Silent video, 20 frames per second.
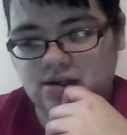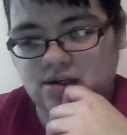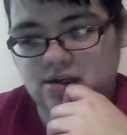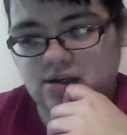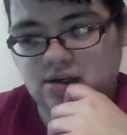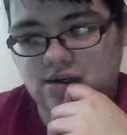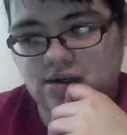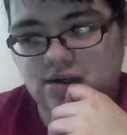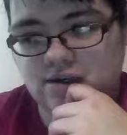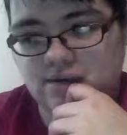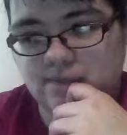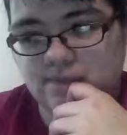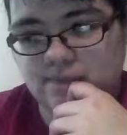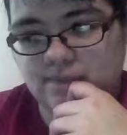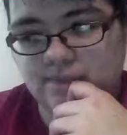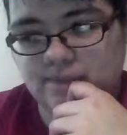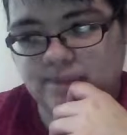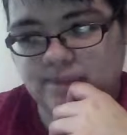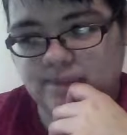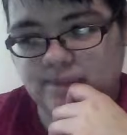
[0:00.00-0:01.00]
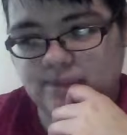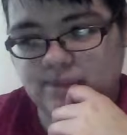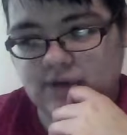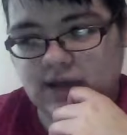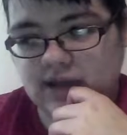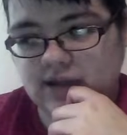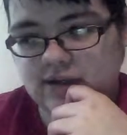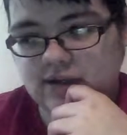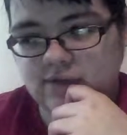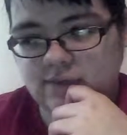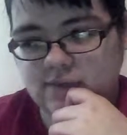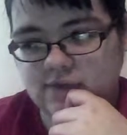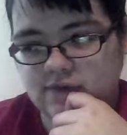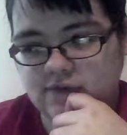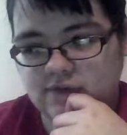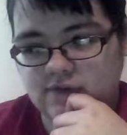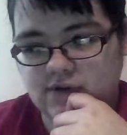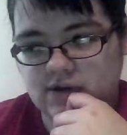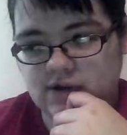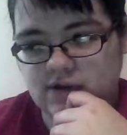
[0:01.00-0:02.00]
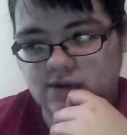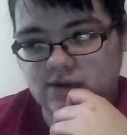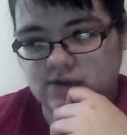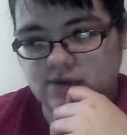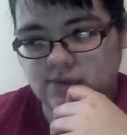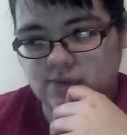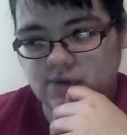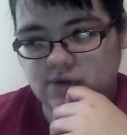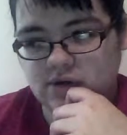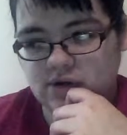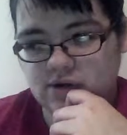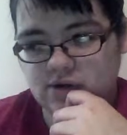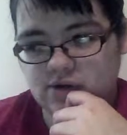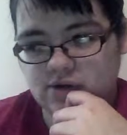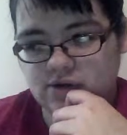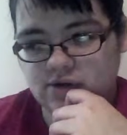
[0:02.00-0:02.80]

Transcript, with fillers: Um, Natalie didn't post a video this week.